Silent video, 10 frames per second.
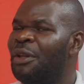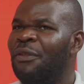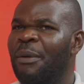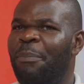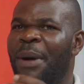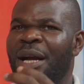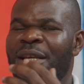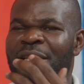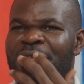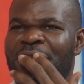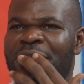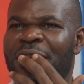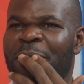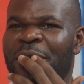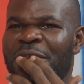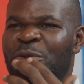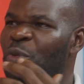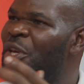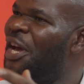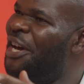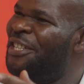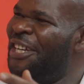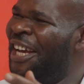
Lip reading: The banking system is weird.